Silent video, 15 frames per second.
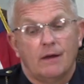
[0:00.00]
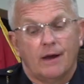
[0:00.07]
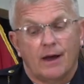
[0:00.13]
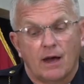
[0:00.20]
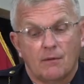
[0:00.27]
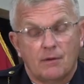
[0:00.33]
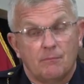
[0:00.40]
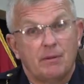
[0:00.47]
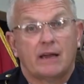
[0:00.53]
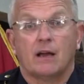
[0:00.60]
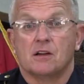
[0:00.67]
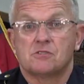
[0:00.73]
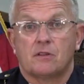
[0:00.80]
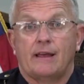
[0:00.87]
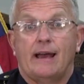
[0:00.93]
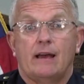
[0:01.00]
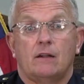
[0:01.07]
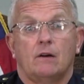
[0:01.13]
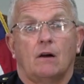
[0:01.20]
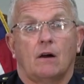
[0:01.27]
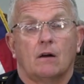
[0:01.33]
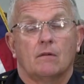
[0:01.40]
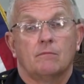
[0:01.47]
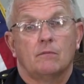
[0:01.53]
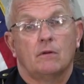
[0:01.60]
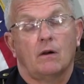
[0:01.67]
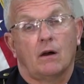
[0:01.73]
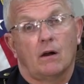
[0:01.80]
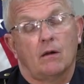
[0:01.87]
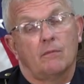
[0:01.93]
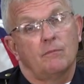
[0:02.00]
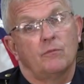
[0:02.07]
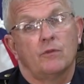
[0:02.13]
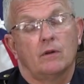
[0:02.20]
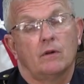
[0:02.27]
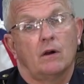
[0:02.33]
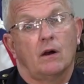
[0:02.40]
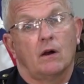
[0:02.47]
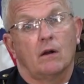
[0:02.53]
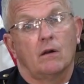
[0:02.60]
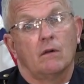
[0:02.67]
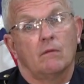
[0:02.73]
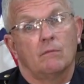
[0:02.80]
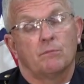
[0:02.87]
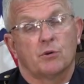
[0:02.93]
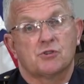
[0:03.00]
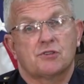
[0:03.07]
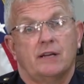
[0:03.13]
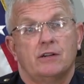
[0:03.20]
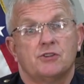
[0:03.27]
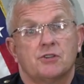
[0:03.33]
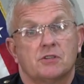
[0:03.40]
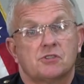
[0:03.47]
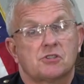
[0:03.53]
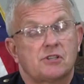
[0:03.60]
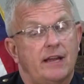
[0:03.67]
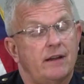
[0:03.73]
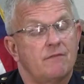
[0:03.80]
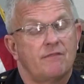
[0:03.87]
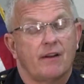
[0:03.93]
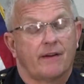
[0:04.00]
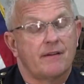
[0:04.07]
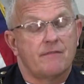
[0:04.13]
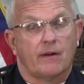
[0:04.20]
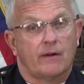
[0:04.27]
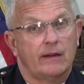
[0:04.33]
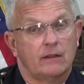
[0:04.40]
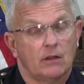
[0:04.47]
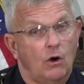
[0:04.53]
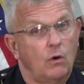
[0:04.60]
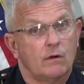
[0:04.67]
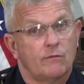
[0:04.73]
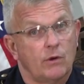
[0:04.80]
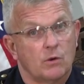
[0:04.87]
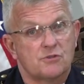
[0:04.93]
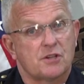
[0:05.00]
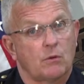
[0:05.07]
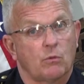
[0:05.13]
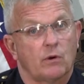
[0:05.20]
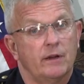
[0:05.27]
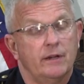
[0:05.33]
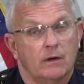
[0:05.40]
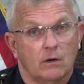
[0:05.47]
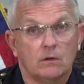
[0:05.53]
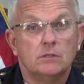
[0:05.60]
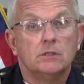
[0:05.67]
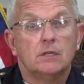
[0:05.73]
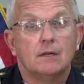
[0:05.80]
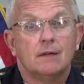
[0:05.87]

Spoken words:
And because of that, our percentages stayed very, very low of those that were ill.